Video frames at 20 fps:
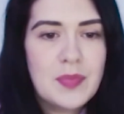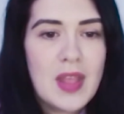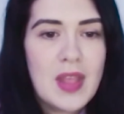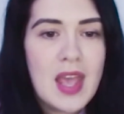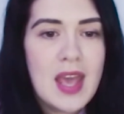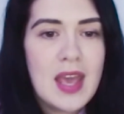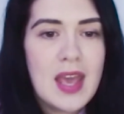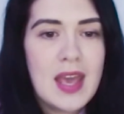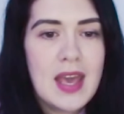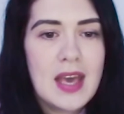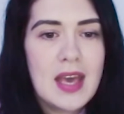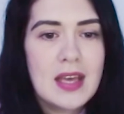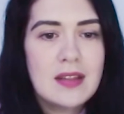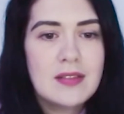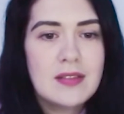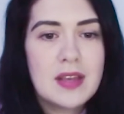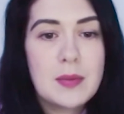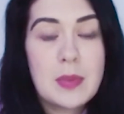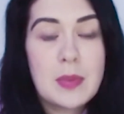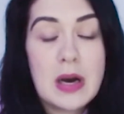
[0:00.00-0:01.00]
and the
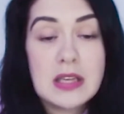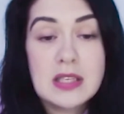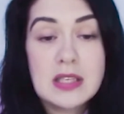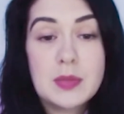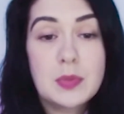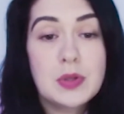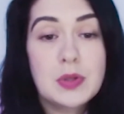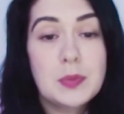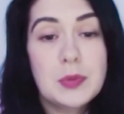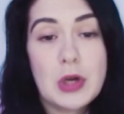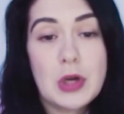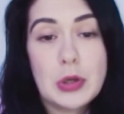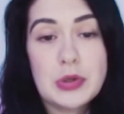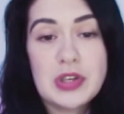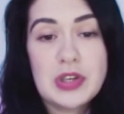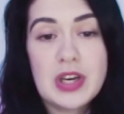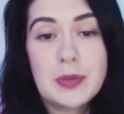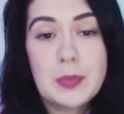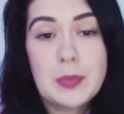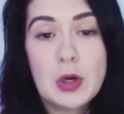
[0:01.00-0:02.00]
Impossible
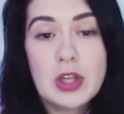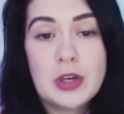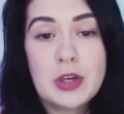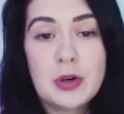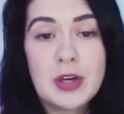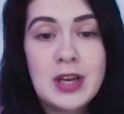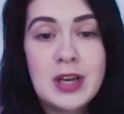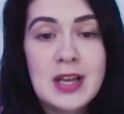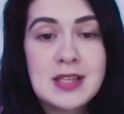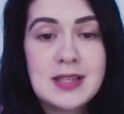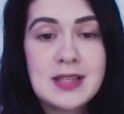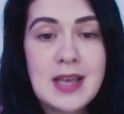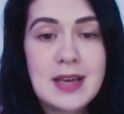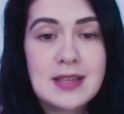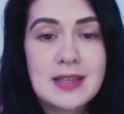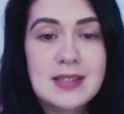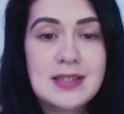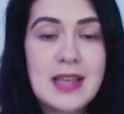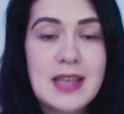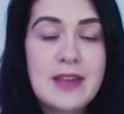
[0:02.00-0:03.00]
Project Polaroid
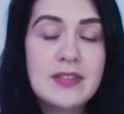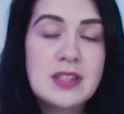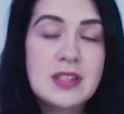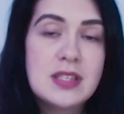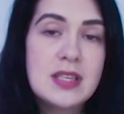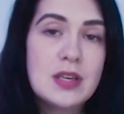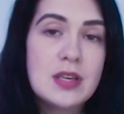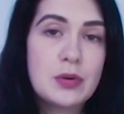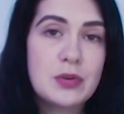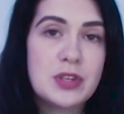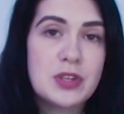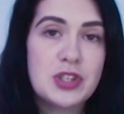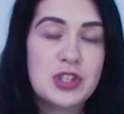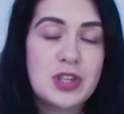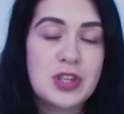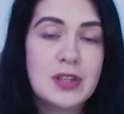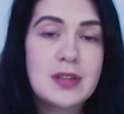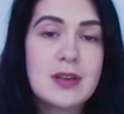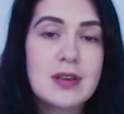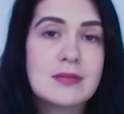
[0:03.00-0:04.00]
SX70
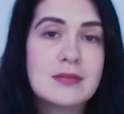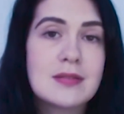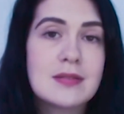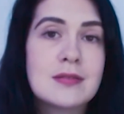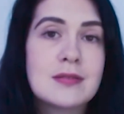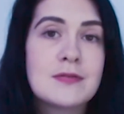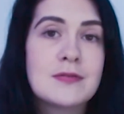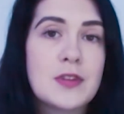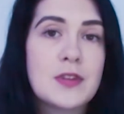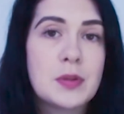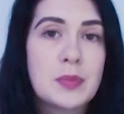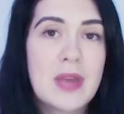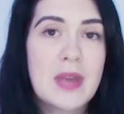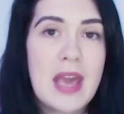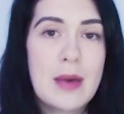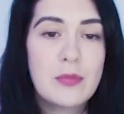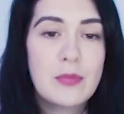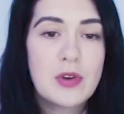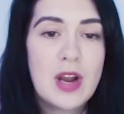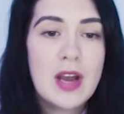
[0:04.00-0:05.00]
original instant film
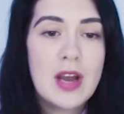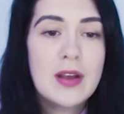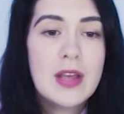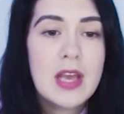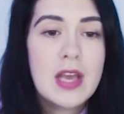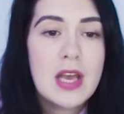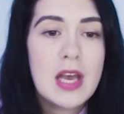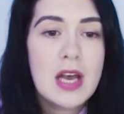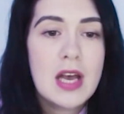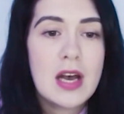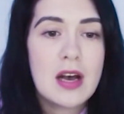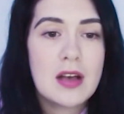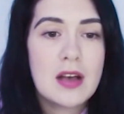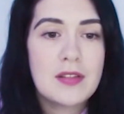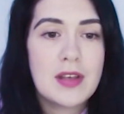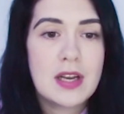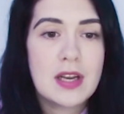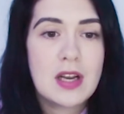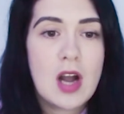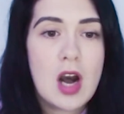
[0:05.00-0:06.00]
camera
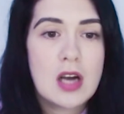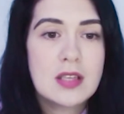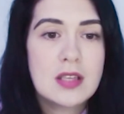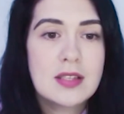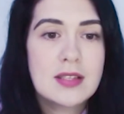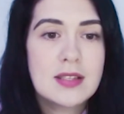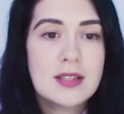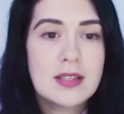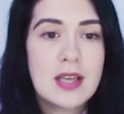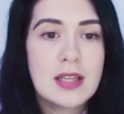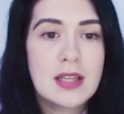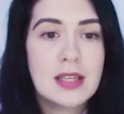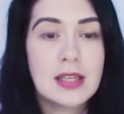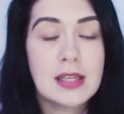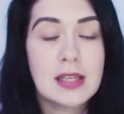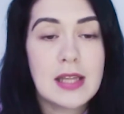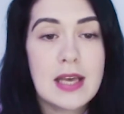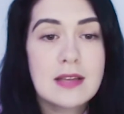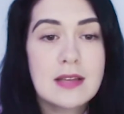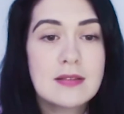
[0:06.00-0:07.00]
that costs a
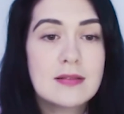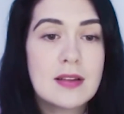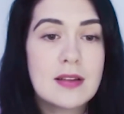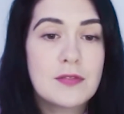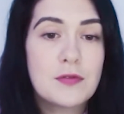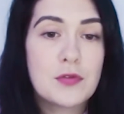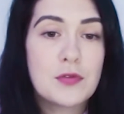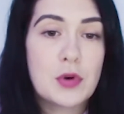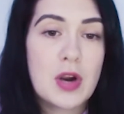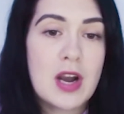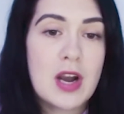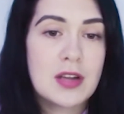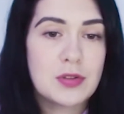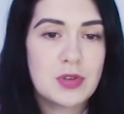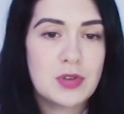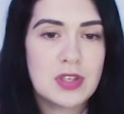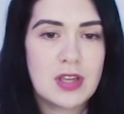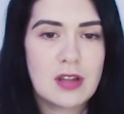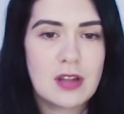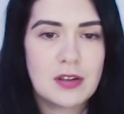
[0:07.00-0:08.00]
little less than
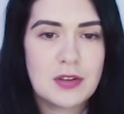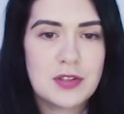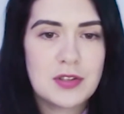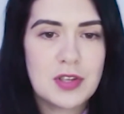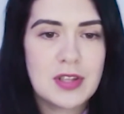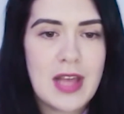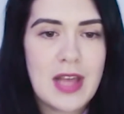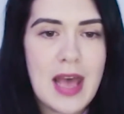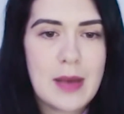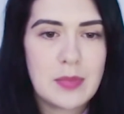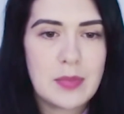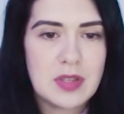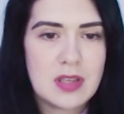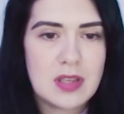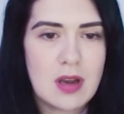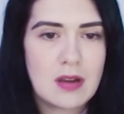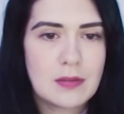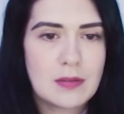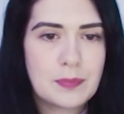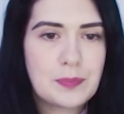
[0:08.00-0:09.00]
$400 on
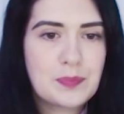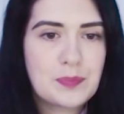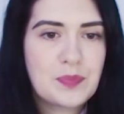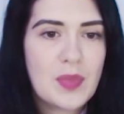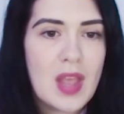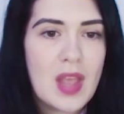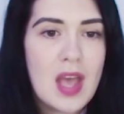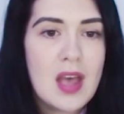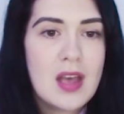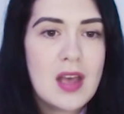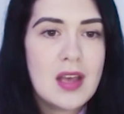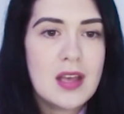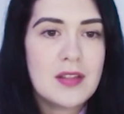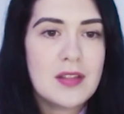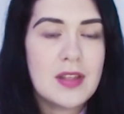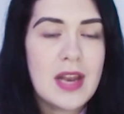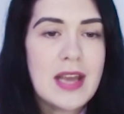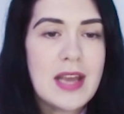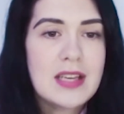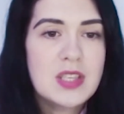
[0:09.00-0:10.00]
Amazon. The
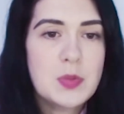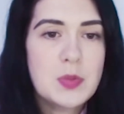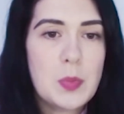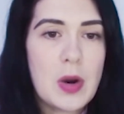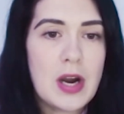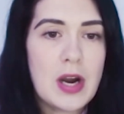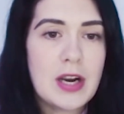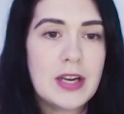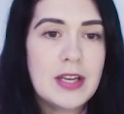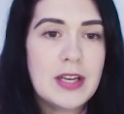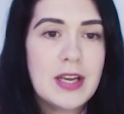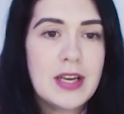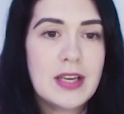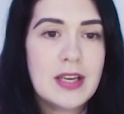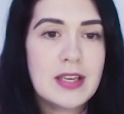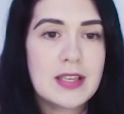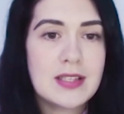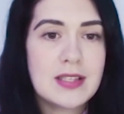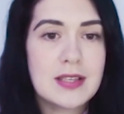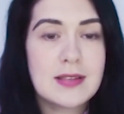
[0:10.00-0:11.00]
next part
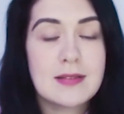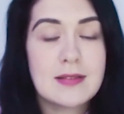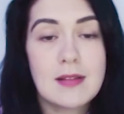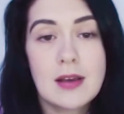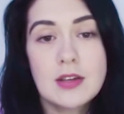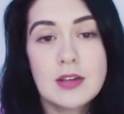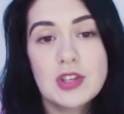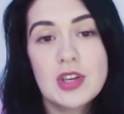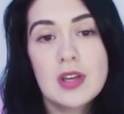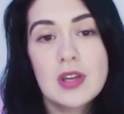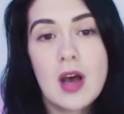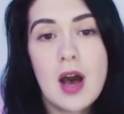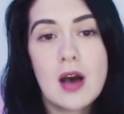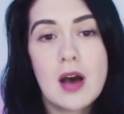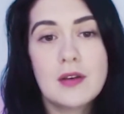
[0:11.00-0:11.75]
is a selection of